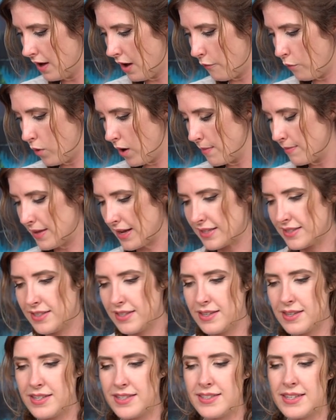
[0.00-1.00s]
of what I'm
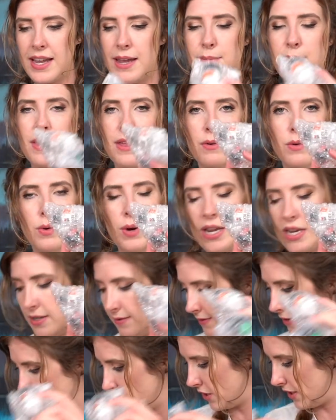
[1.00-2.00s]
guessing are the same, but they're all
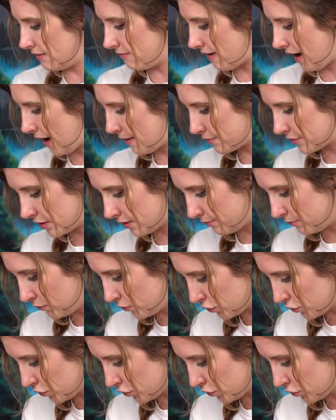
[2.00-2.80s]
individually wrapped and I'm